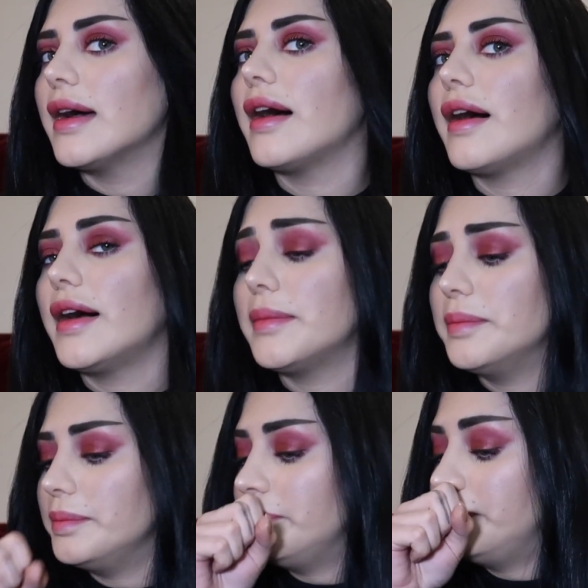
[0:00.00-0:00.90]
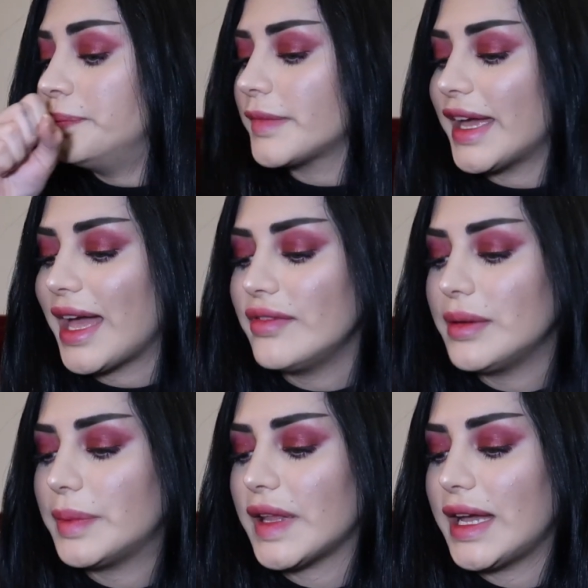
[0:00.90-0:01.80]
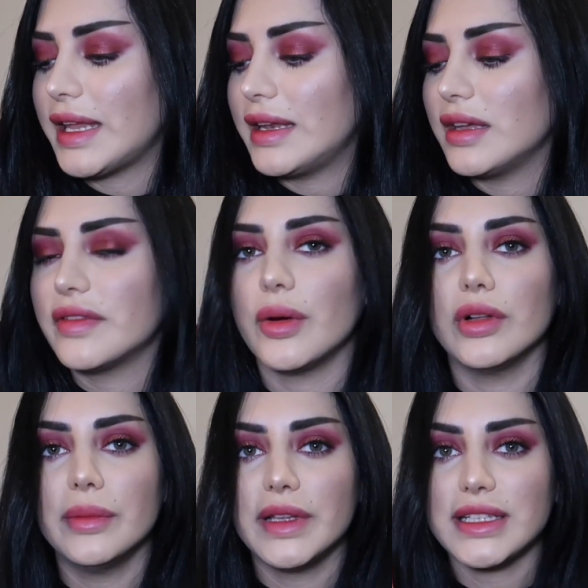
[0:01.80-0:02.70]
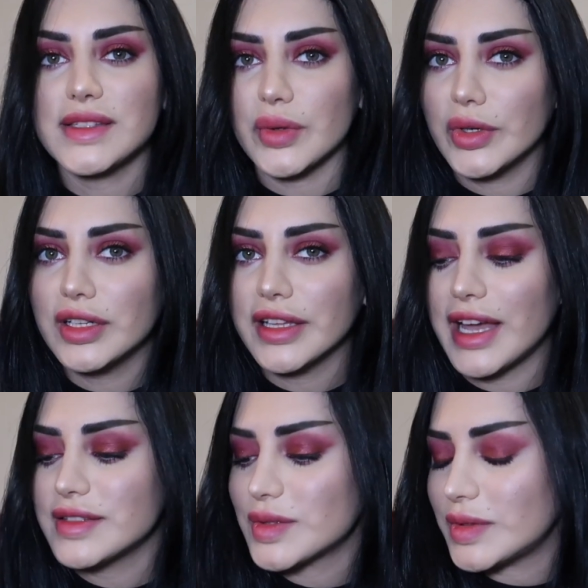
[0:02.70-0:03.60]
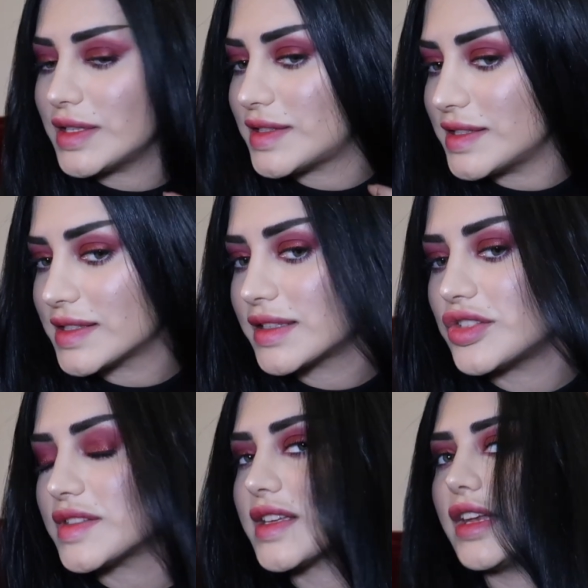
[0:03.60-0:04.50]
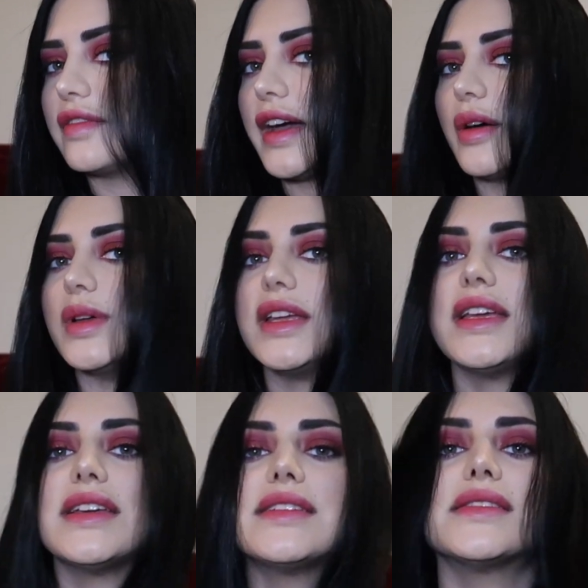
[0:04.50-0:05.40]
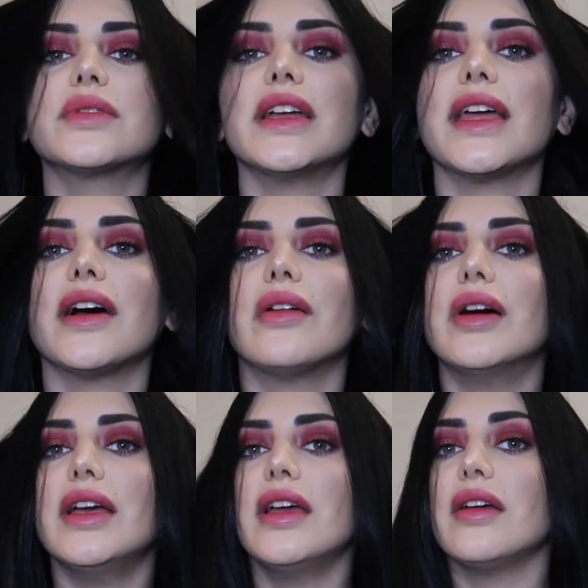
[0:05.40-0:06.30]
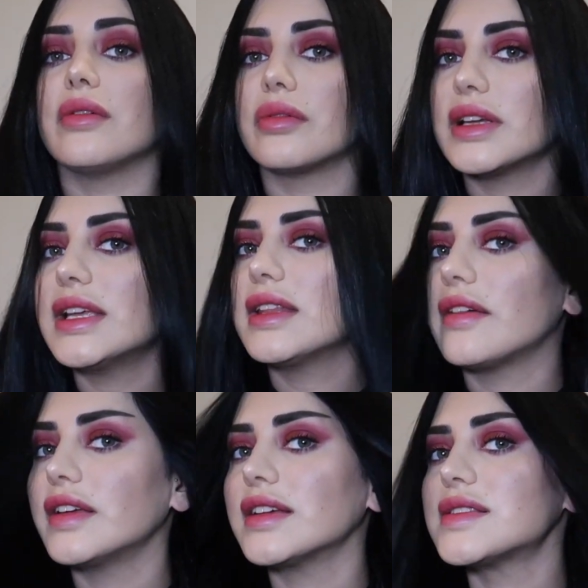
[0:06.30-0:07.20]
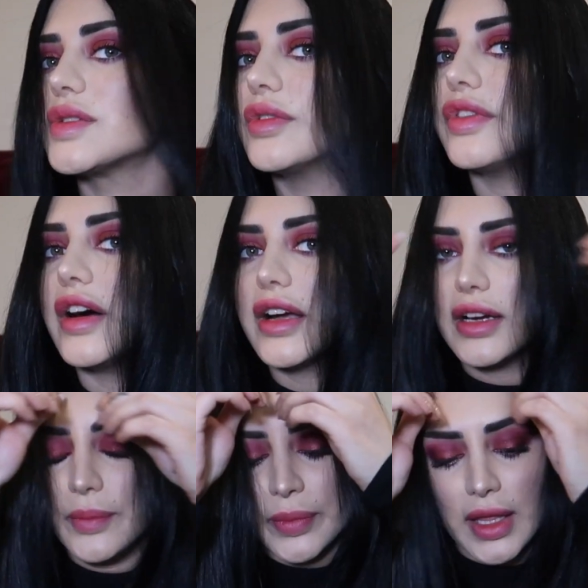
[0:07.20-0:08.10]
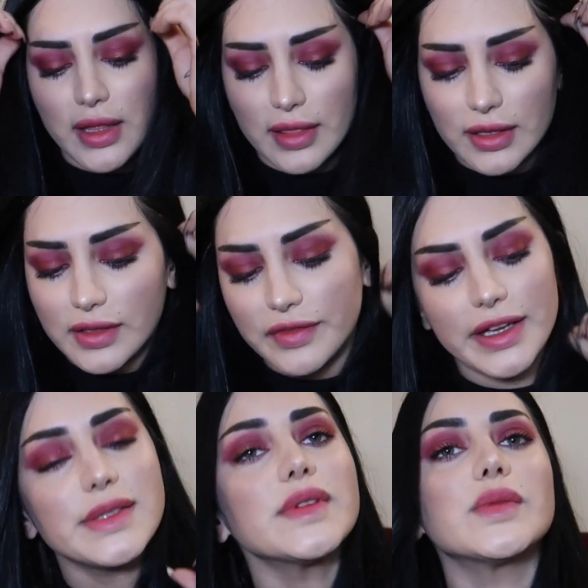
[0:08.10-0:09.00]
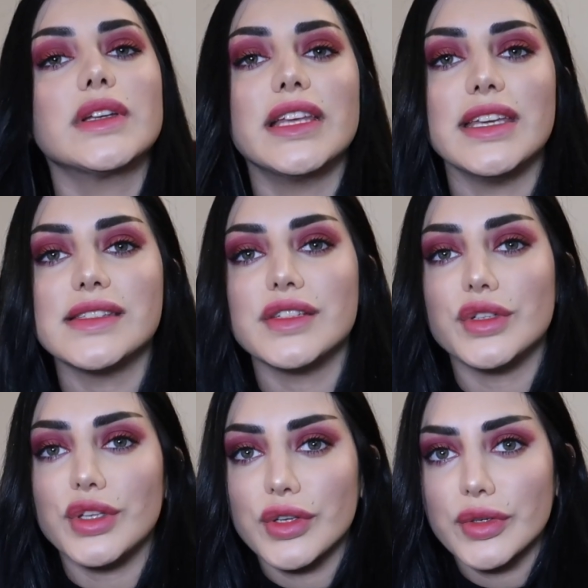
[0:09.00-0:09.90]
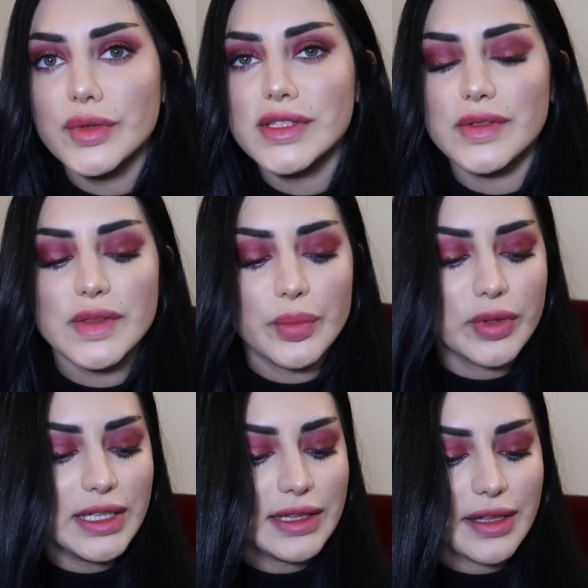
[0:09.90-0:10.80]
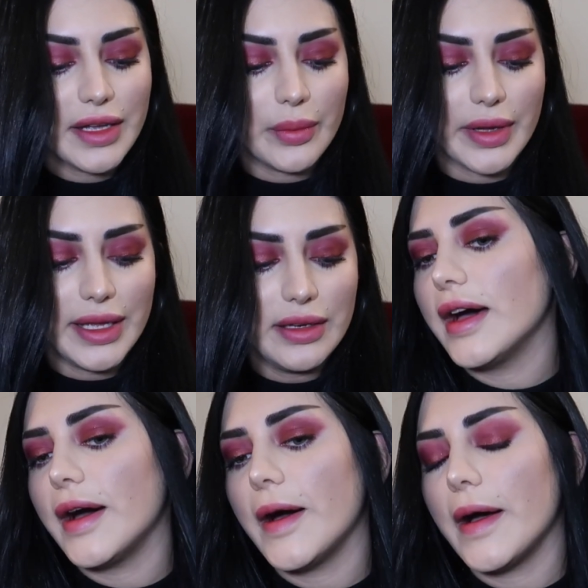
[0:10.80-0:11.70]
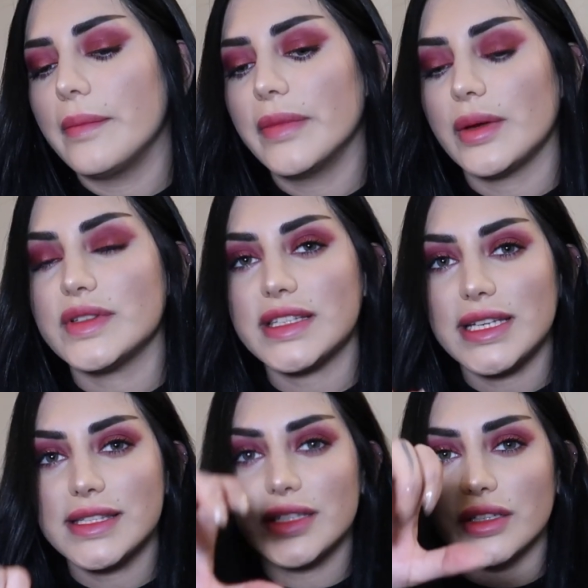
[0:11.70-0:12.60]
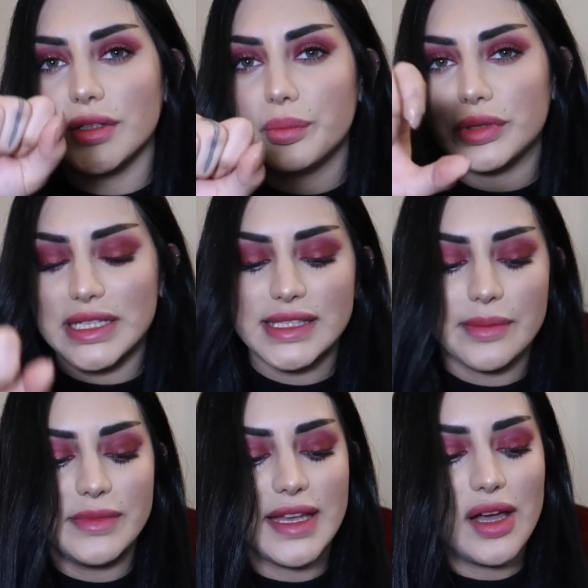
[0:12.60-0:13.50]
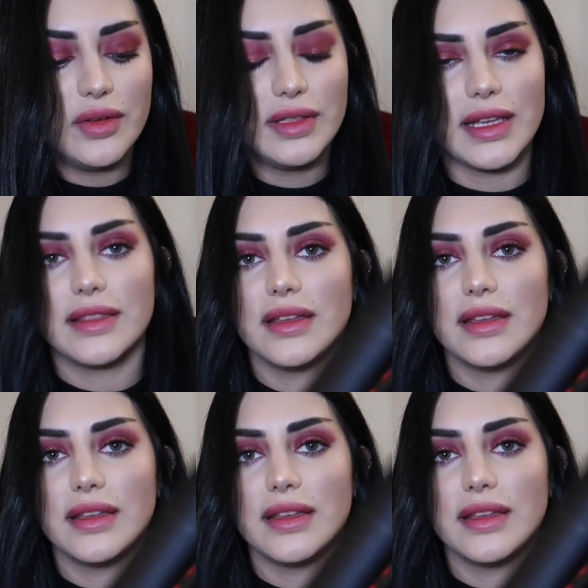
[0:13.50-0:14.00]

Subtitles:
I haven't applied any of the Olaplex oil yet, so this is just kind of how it is right now. Really loving it so far. The device was really easy to use. It was pretty lightweight. It was easy to press them down. Like